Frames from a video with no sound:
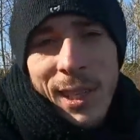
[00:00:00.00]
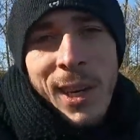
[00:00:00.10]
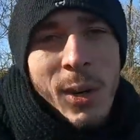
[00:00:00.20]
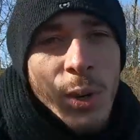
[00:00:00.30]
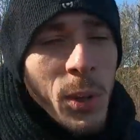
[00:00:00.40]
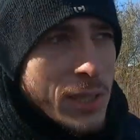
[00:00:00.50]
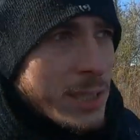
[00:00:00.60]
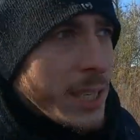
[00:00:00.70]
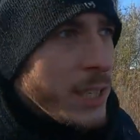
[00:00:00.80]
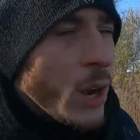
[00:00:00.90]
you know,
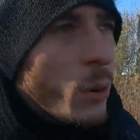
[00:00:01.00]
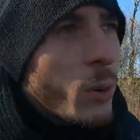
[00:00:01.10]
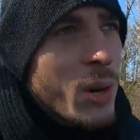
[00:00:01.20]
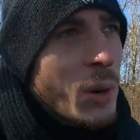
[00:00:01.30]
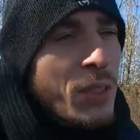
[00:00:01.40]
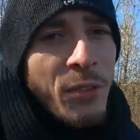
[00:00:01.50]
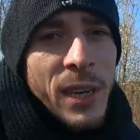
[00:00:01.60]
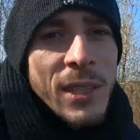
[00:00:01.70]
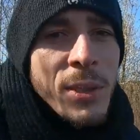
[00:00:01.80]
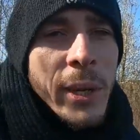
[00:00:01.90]
Rokas didn't know what the
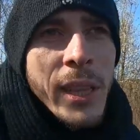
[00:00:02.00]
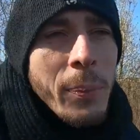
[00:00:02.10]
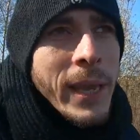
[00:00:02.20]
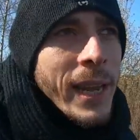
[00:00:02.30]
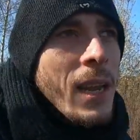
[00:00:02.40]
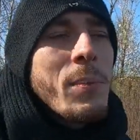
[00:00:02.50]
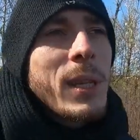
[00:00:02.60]
fuck he's doing in the beginning,